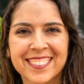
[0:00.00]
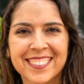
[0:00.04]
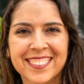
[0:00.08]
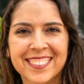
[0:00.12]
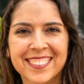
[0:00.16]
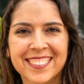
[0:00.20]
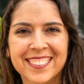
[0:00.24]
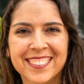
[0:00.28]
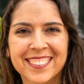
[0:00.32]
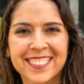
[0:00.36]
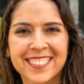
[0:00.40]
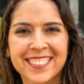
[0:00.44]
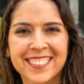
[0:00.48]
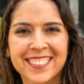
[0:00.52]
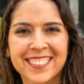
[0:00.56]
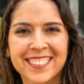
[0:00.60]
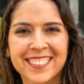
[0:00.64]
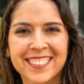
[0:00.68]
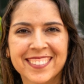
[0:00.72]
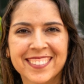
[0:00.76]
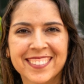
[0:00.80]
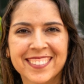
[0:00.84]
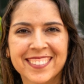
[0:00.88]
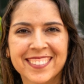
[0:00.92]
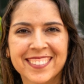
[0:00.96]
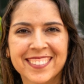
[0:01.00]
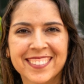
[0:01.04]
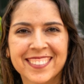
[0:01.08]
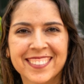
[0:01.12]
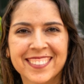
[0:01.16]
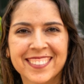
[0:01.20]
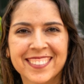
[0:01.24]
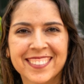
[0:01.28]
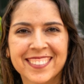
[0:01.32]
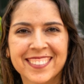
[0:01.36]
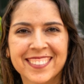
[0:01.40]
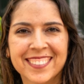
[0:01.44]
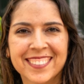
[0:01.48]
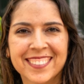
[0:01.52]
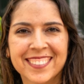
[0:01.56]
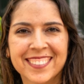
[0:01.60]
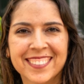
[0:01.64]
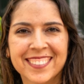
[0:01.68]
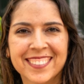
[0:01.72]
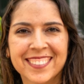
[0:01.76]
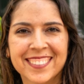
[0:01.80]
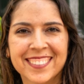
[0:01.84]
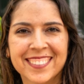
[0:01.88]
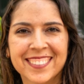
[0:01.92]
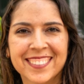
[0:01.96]

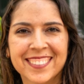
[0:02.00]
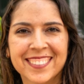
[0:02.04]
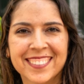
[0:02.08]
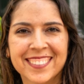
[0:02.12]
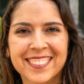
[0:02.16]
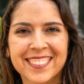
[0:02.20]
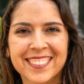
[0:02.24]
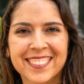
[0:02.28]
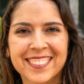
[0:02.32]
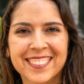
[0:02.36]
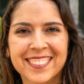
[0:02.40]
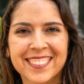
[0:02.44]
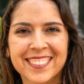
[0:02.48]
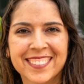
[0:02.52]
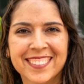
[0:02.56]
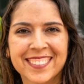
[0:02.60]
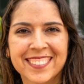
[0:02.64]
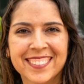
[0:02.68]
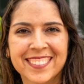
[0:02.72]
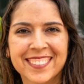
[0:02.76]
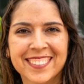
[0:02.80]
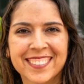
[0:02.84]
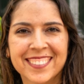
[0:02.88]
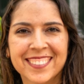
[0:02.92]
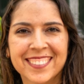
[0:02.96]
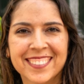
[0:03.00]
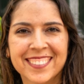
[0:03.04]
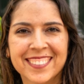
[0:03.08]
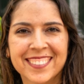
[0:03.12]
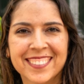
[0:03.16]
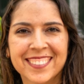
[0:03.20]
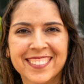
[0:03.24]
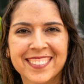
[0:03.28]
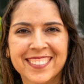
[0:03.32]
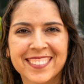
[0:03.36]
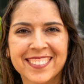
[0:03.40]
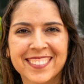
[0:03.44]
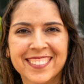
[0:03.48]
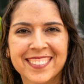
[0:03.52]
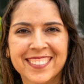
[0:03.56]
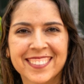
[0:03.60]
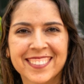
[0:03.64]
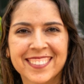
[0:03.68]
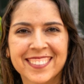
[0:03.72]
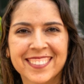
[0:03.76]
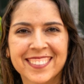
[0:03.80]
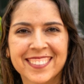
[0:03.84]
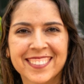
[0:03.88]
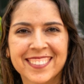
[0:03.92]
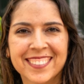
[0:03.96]

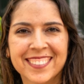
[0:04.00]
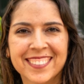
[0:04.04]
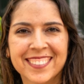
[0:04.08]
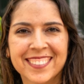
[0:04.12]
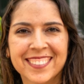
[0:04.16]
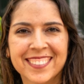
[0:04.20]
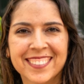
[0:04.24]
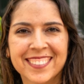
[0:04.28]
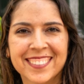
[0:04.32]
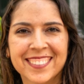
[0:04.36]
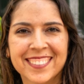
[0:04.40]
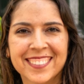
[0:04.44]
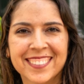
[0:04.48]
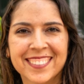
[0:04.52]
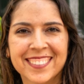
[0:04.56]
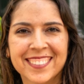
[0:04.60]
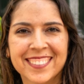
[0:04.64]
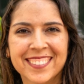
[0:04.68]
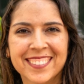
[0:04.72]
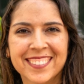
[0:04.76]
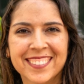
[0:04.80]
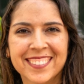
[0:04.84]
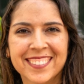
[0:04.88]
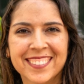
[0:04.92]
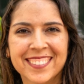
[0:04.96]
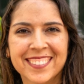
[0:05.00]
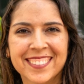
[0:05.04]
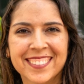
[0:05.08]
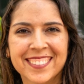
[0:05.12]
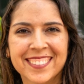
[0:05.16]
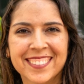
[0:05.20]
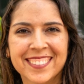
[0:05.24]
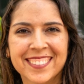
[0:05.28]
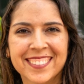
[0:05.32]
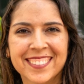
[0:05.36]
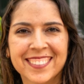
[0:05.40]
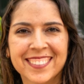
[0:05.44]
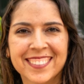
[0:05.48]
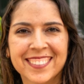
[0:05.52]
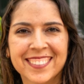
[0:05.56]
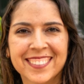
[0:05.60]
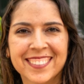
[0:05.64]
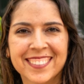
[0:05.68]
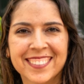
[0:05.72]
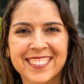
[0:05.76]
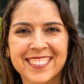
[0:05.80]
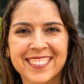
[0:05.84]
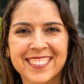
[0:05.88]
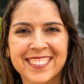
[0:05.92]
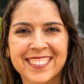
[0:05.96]

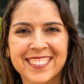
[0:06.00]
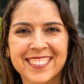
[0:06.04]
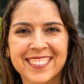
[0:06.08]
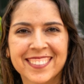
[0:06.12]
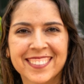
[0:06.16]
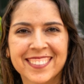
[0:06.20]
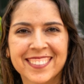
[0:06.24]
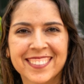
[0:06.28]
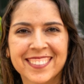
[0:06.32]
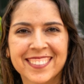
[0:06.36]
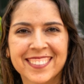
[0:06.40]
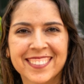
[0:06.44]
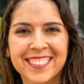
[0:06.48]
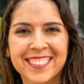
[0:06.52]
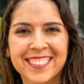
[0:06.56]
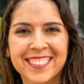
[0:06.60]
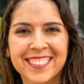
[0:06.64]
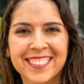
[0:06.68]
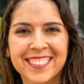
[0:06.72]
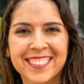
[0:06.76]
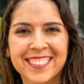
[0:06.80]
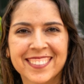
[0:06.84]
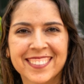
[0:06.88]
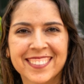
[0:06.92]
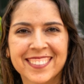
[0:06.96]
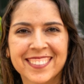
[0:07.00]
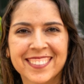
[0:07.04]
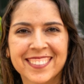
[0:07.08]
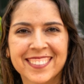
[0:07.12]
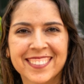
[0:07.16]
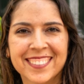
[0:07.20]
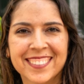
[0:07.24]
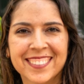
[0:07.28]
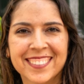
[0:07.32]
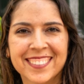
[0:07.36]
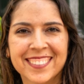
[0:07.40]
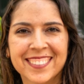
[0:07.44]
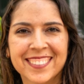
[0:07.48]
The face doesn't move, so there is nothing to read.